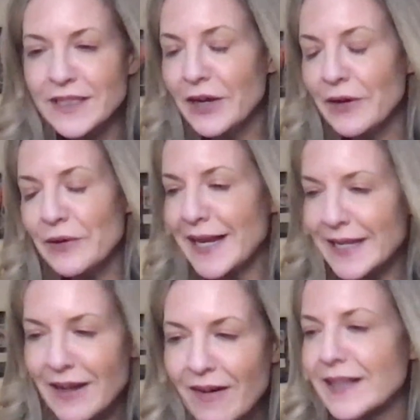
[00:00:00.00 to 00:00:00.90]

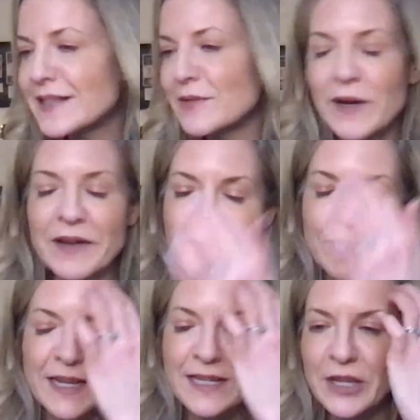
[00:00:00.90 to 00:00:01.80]
late nights, whatever
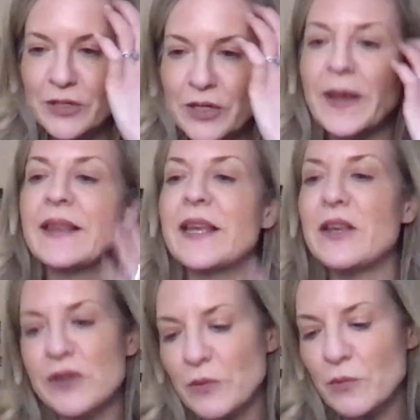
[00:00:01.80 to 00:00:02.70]
it is that you're doing that
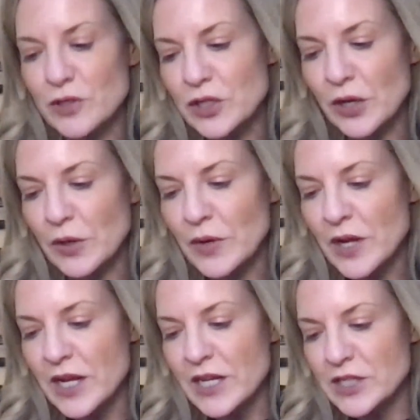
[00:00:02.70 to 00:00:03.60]
you don't want to
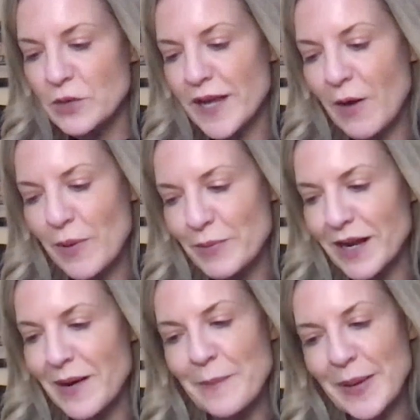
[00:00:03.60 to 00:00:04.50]
do. So we help
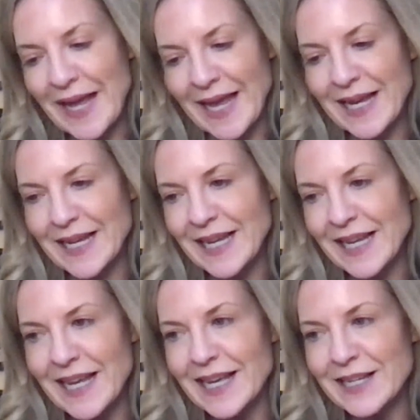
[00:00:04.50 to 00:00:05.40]
people unpick
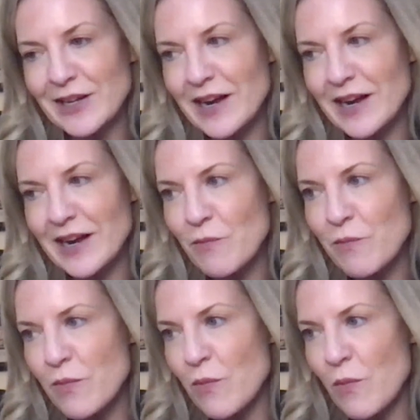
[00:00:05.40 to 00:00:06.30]
kind of
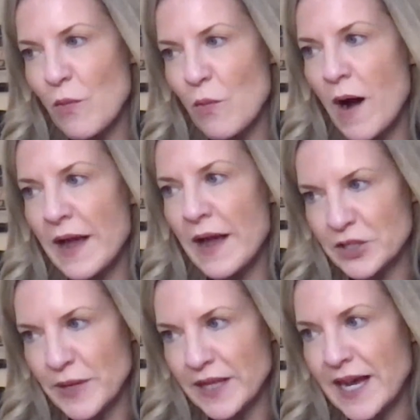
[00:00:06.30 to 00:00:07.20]
why they're
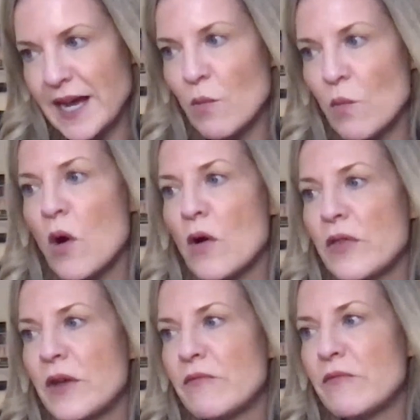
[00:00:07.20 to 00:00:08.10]
doing that, what are
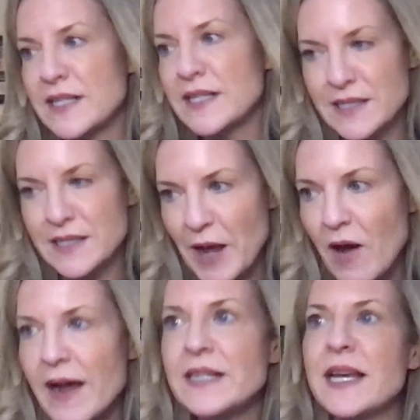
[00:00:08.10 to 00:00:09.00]
the reasons
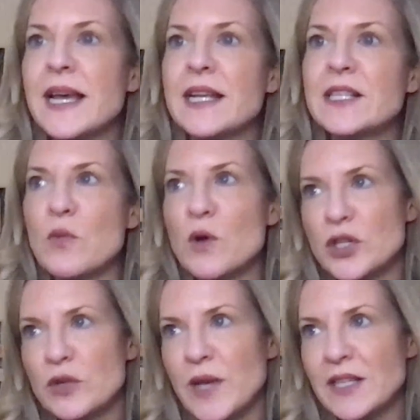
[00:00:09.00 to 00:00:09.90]
behind it. And so
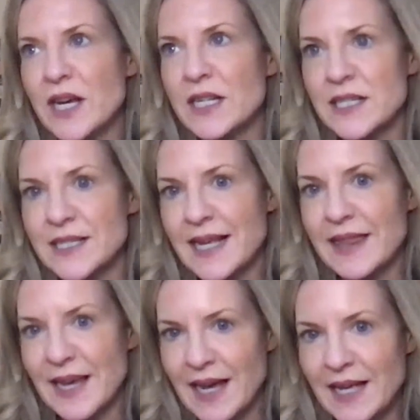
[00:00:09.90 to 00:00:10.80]
once you get to
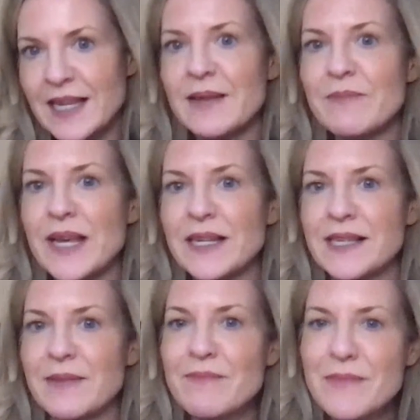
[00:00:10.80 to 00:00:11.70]
understand that
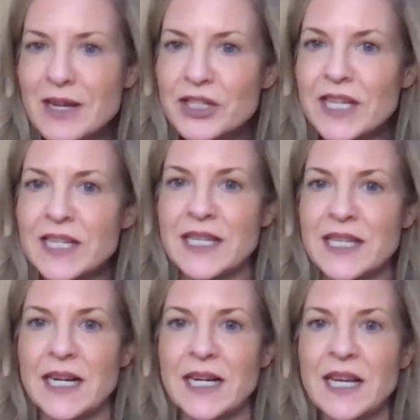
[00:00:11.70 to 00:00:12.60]
makes it much
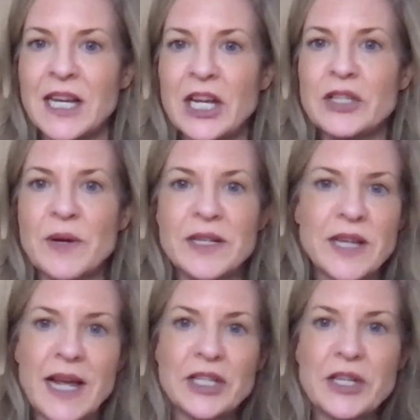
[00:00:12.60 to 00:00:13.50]
easier, because you
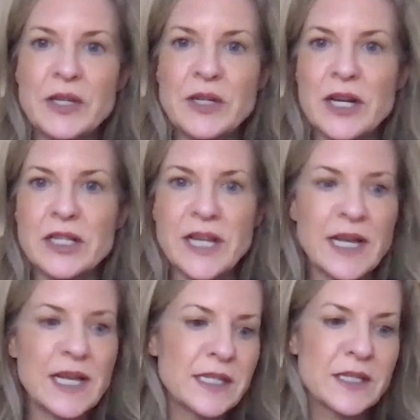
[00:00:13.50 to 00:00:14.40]
actually
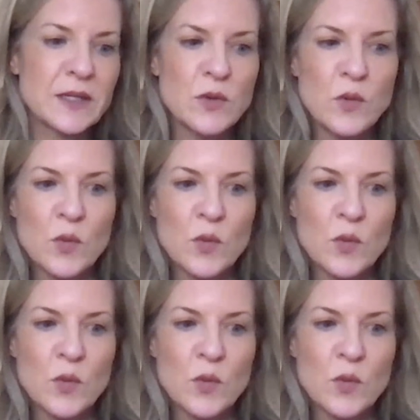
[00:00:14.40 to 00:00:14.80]
understand